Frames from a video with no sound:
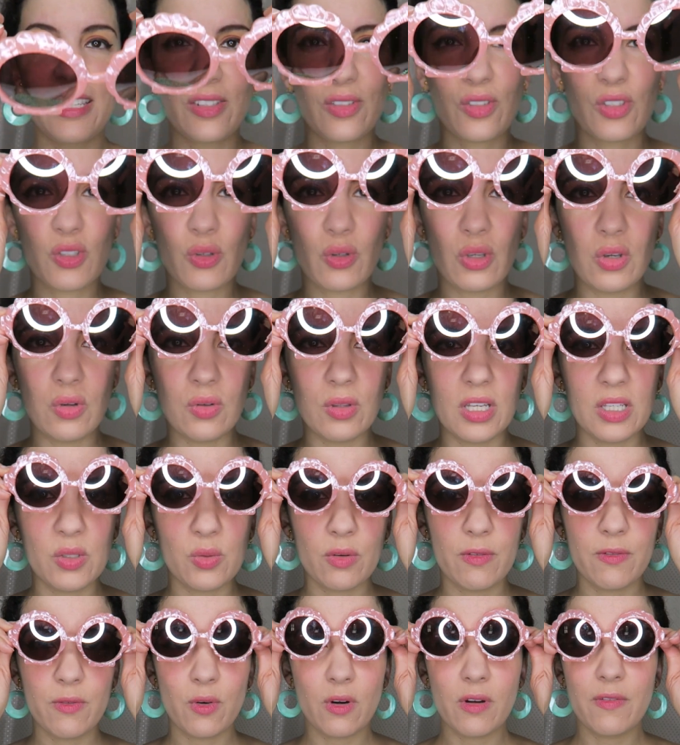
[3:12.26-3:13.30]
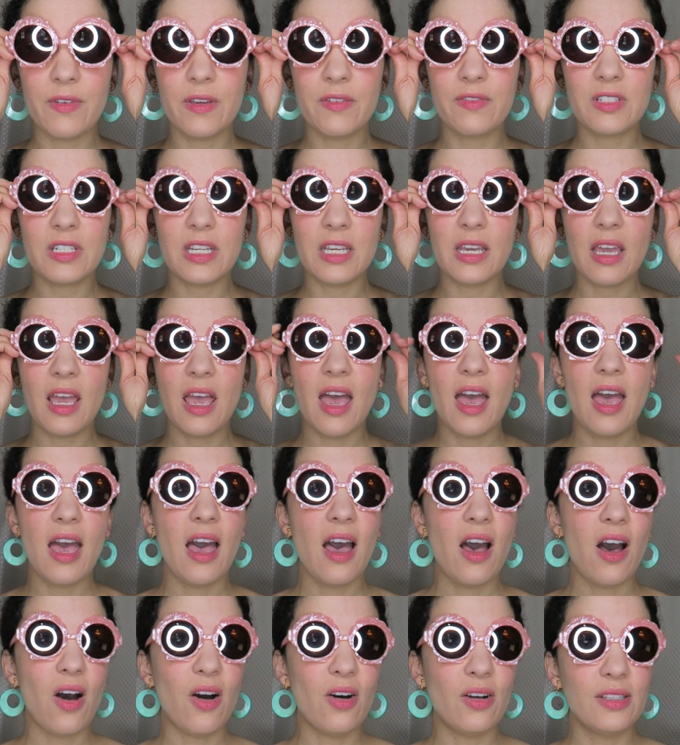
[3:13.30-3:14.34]
these are so cute. These were $4.50
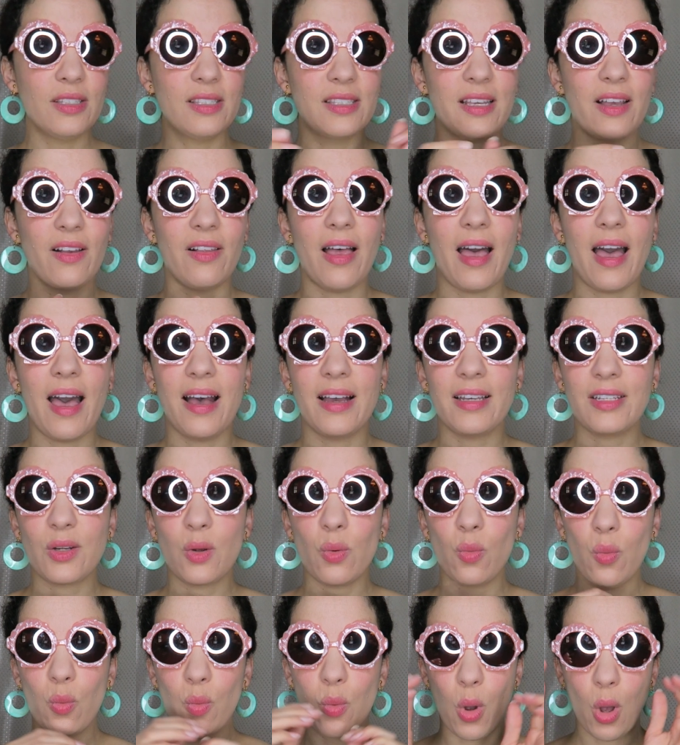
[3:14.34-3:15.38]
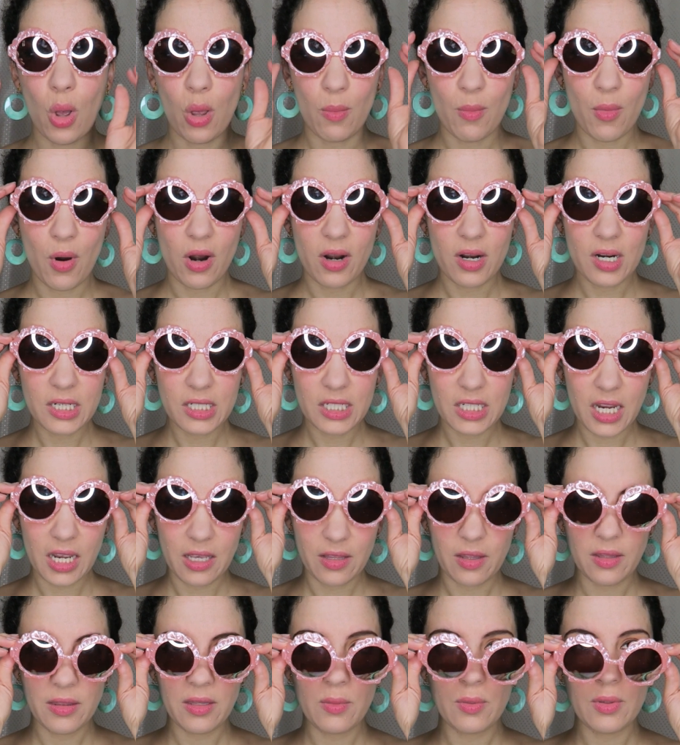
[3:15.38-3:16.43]
on sale at Walmart.
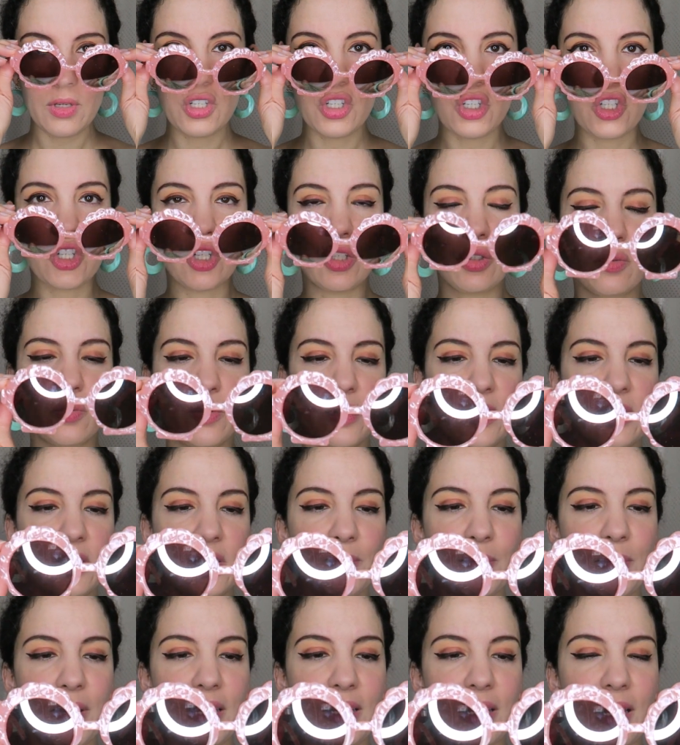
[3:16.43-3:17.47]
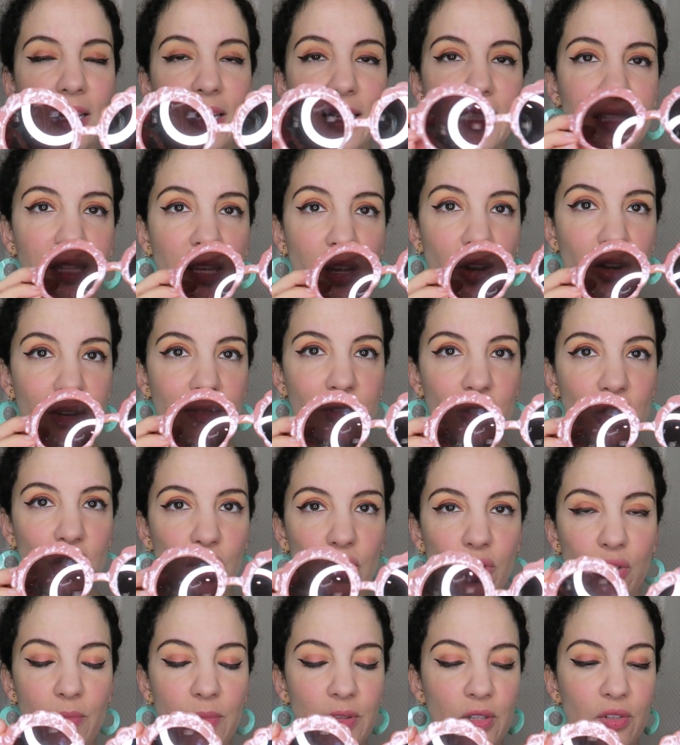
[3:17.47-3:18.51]
I thought they were children's, but I guess they are for
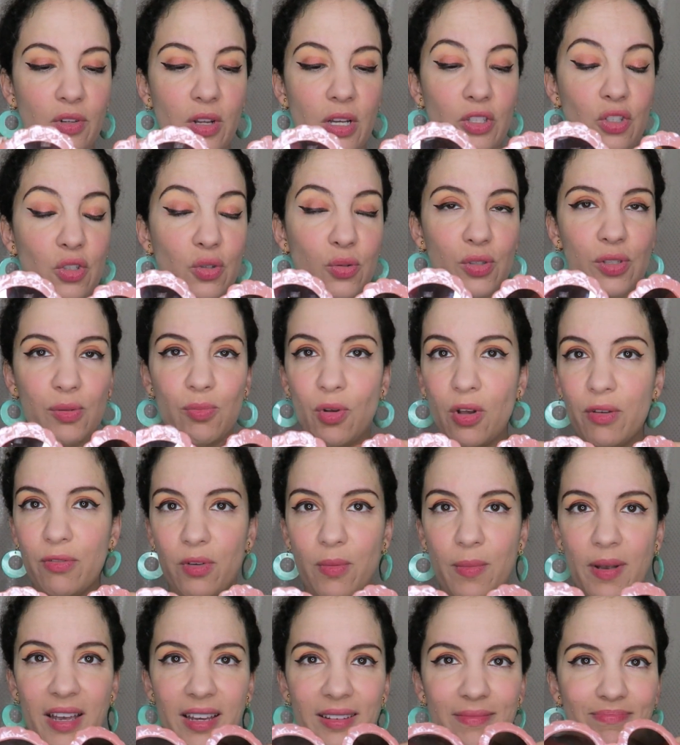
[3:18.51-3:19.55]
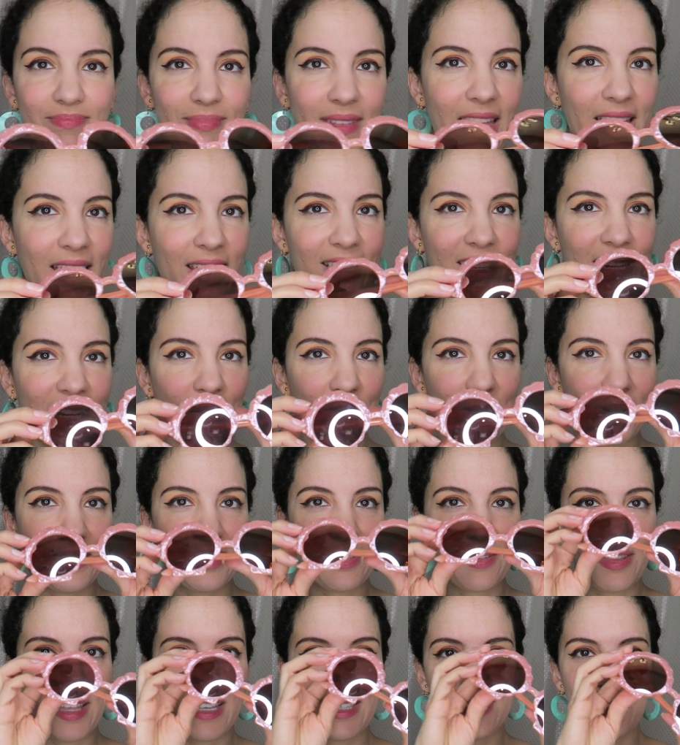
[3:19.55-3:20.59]
children, but they're not too small for my head anyway,
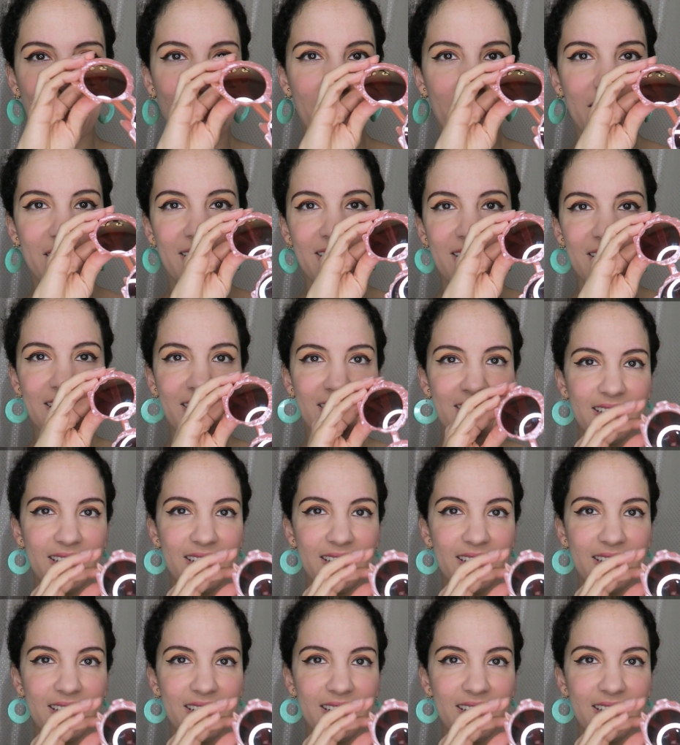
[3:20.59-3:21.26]
so that's great.